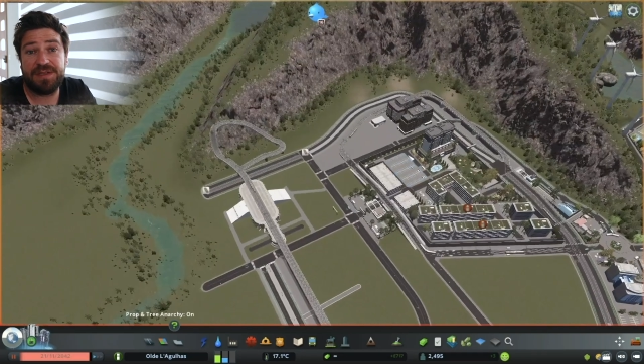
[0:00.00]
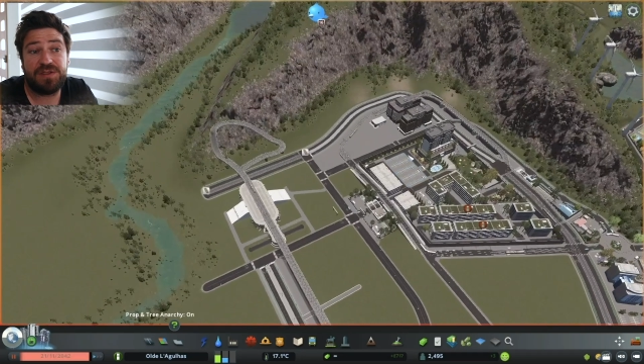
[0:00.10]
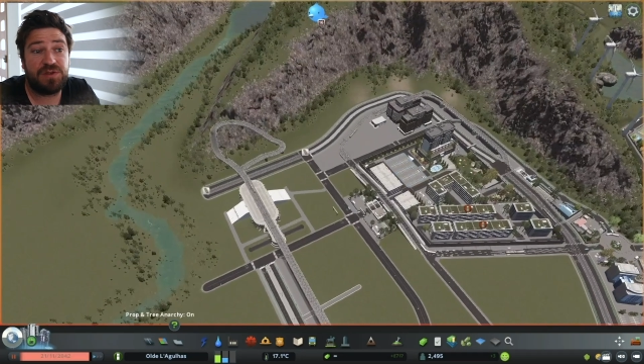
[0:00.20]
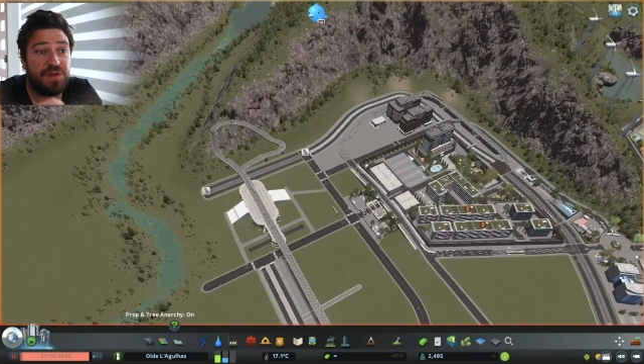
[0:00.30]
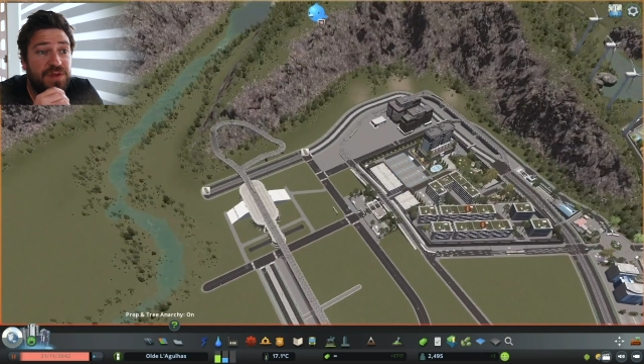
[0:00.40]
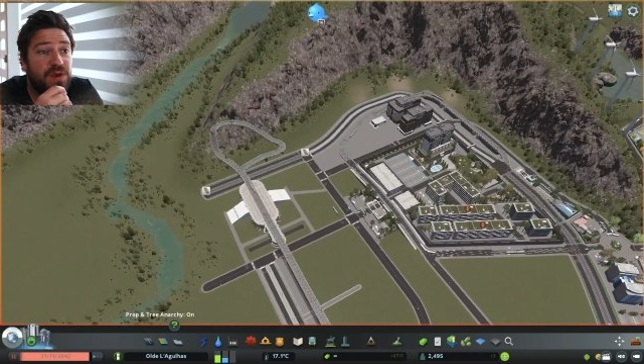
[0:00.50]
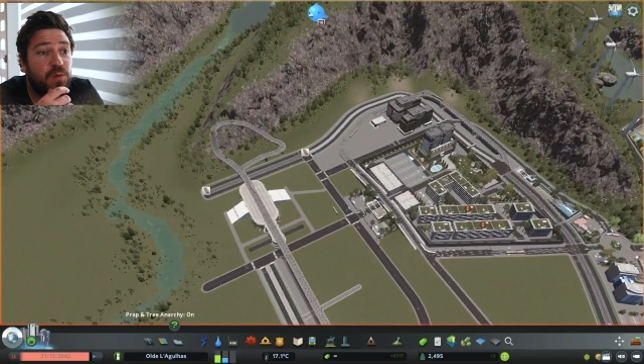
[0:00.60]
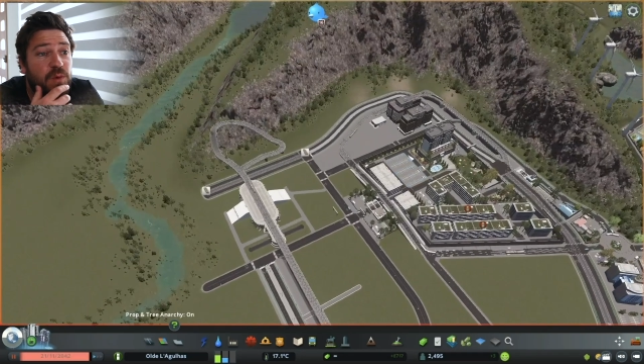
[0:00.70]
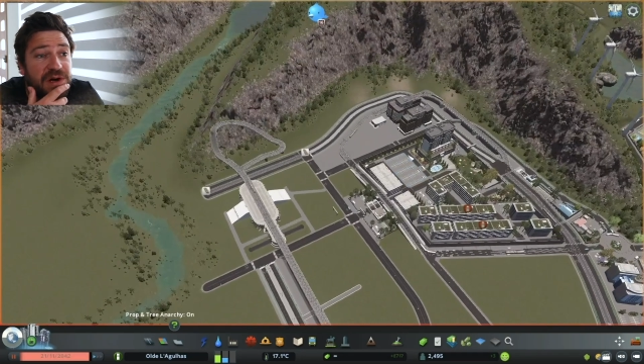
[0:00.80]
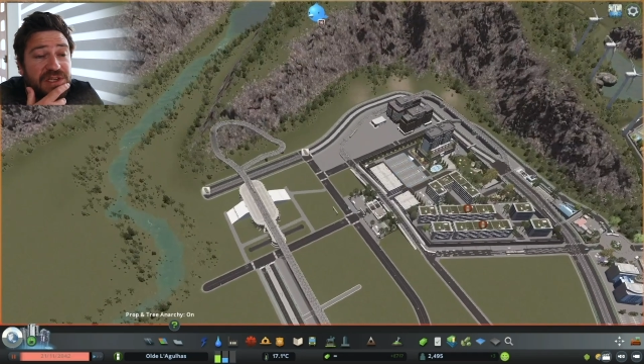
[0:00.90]
into the
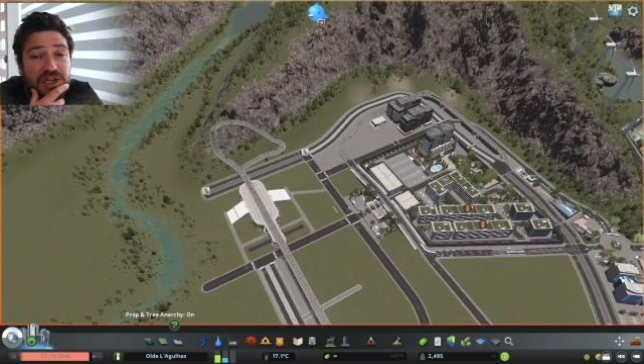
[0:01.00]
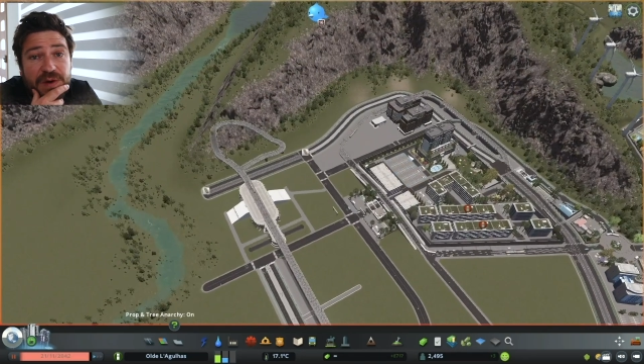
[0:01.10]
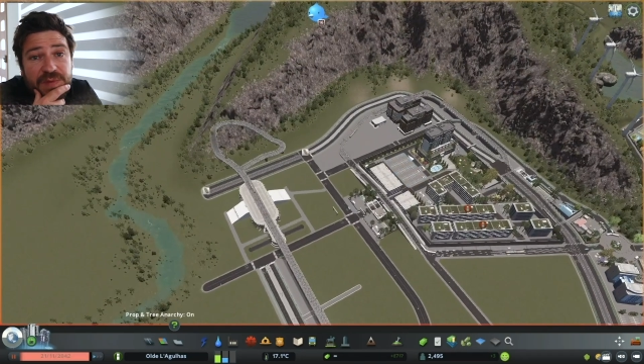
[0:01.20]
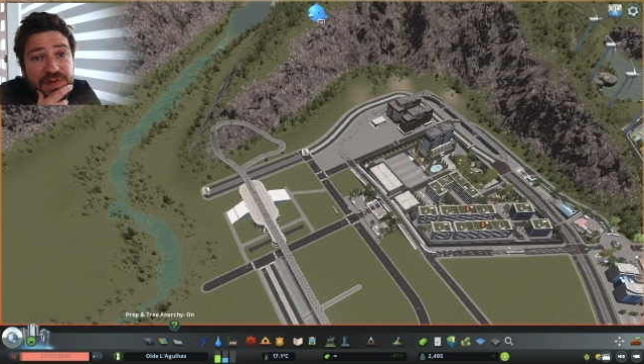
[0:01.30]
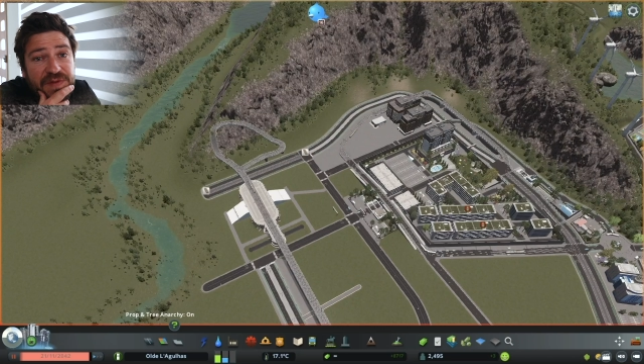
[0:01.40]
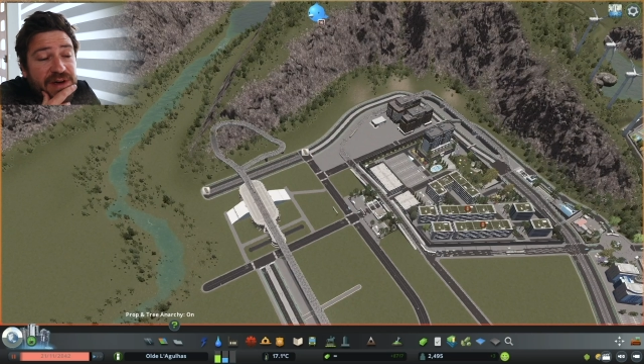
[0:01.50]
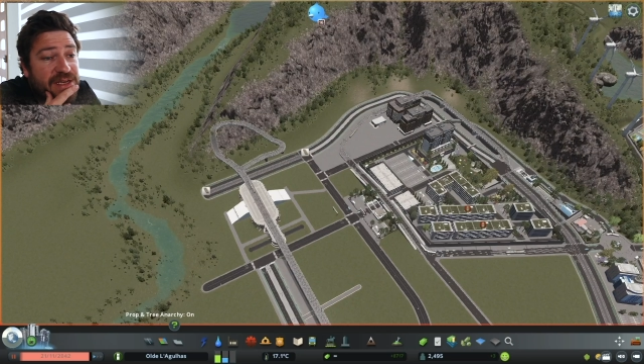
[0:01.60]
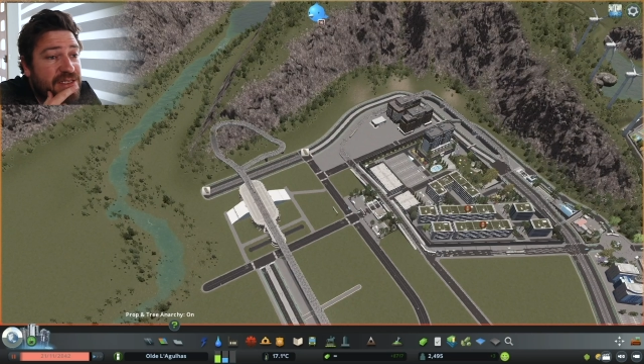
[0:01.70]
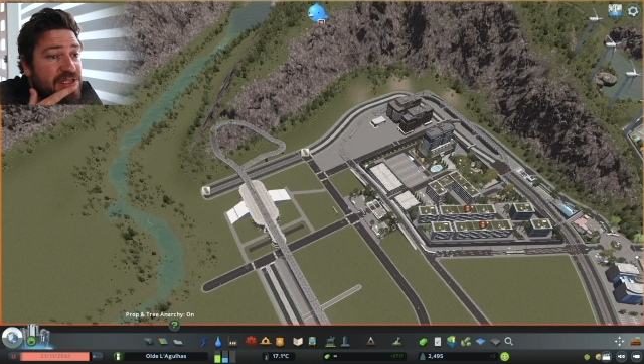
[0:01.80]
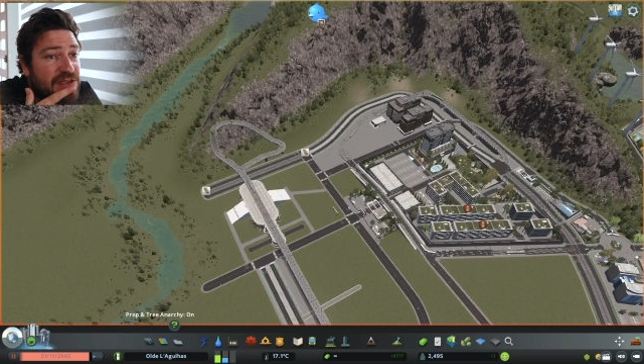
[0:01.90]
workshop to
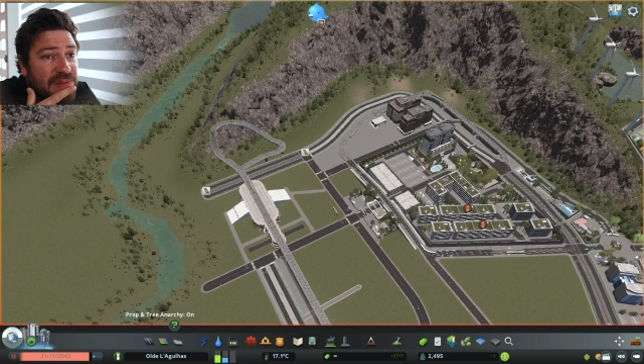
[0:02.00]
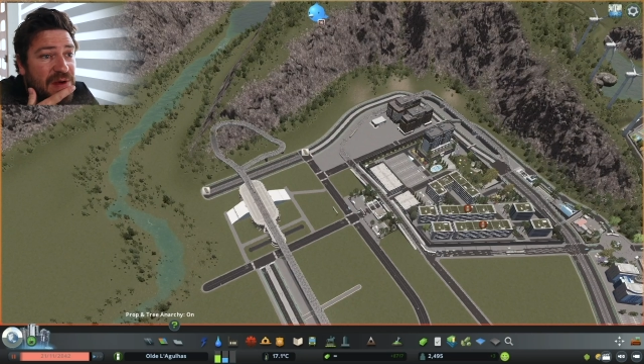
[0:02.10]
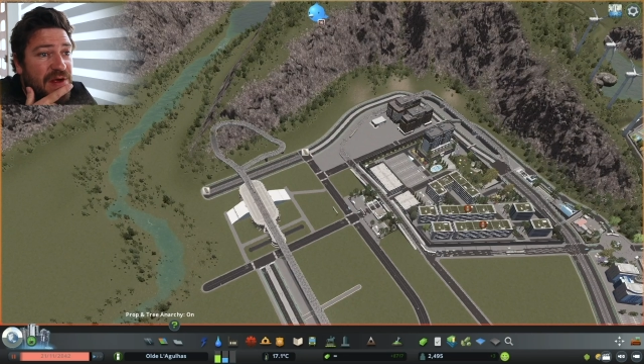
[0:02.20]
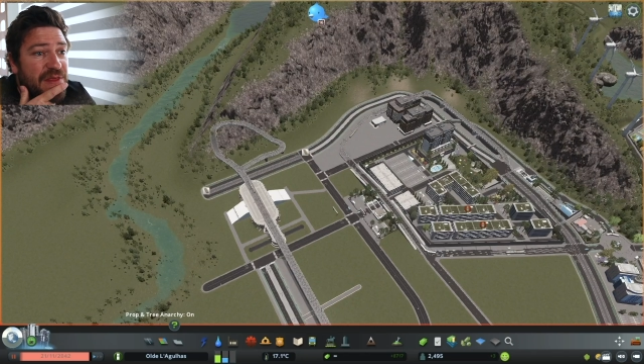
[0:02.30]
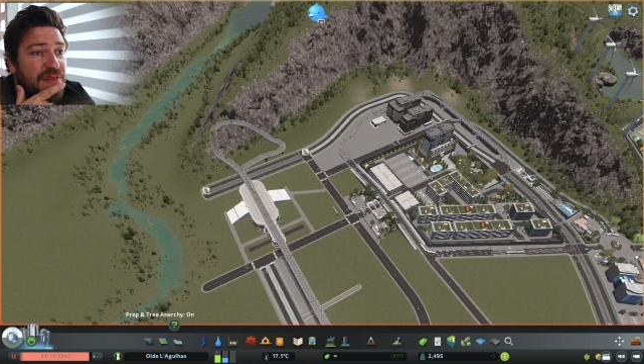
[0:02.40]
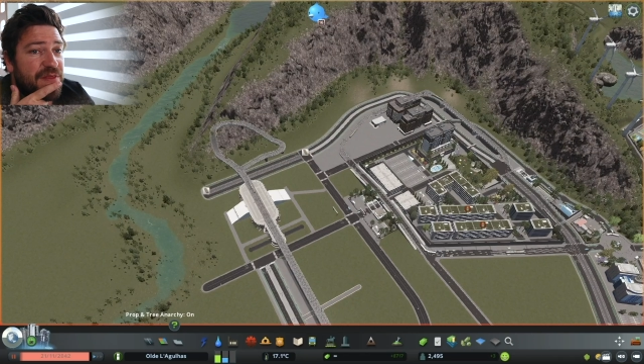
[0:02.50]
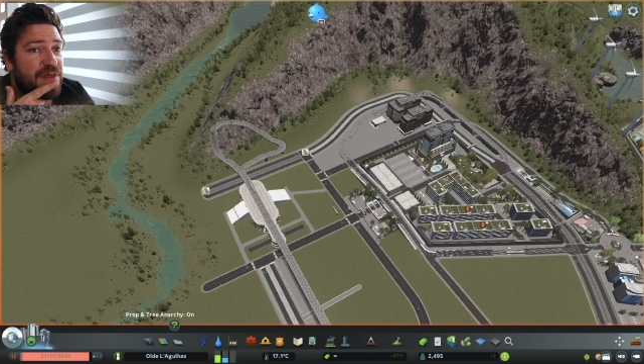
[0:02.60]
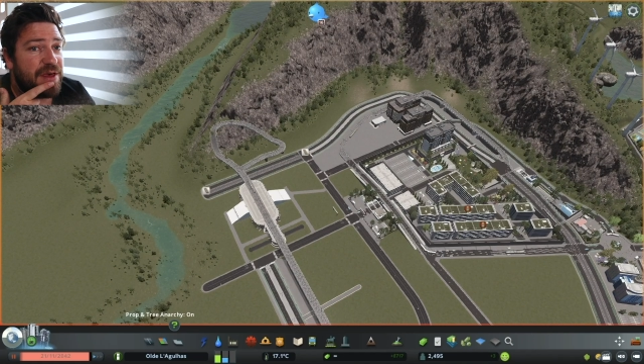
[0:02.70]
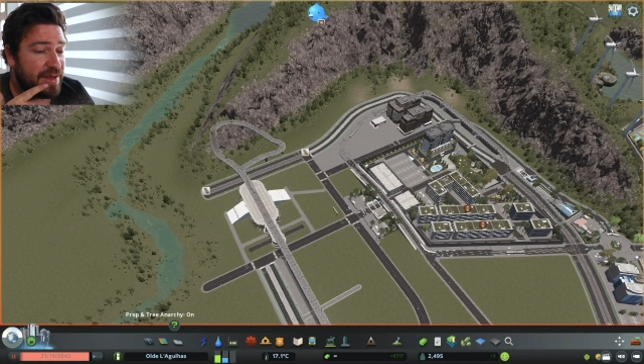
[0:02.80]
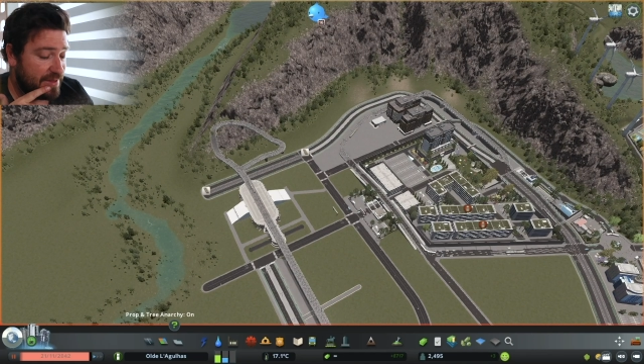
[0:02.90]
find some
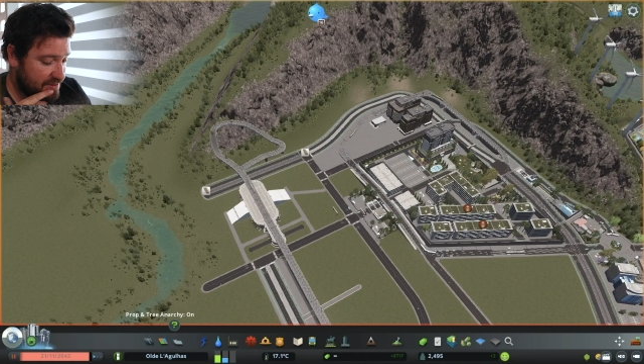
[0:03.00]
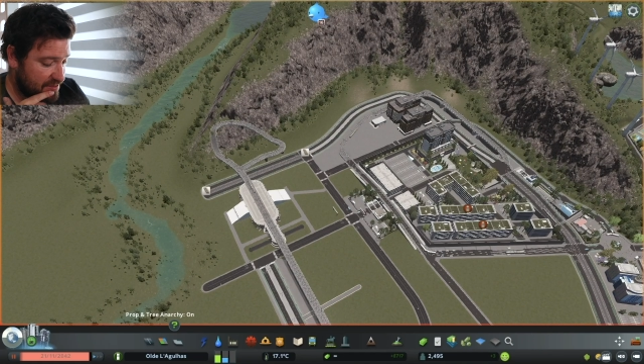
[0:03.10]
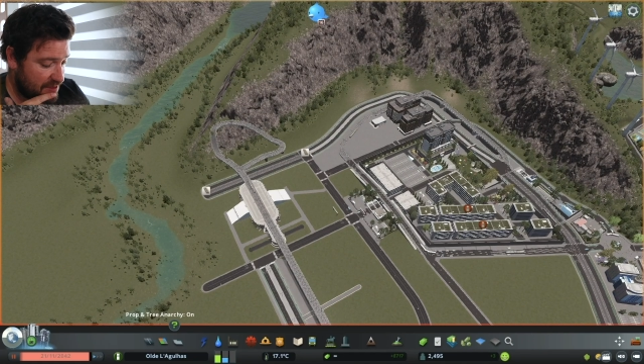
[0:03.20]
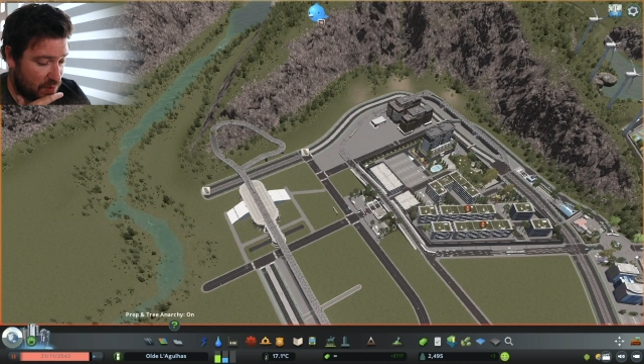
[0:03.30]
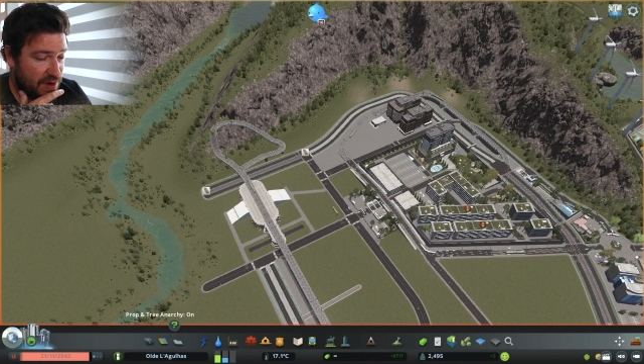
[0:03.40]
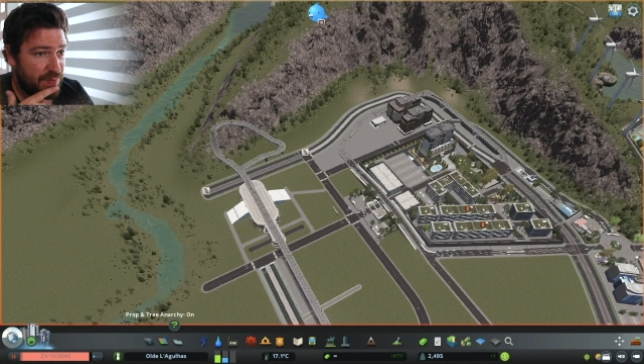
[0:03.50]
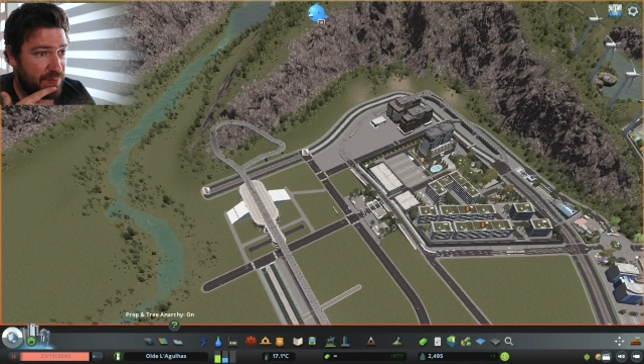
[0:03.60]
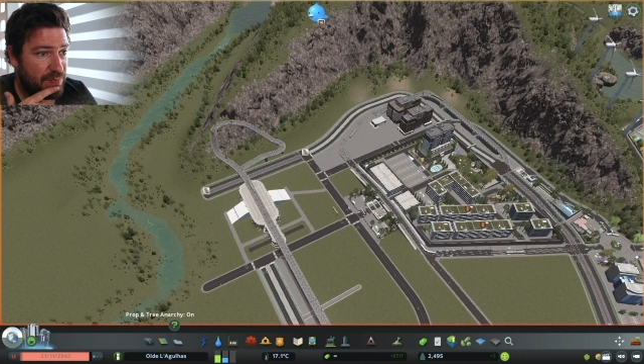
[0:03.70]
things that I want to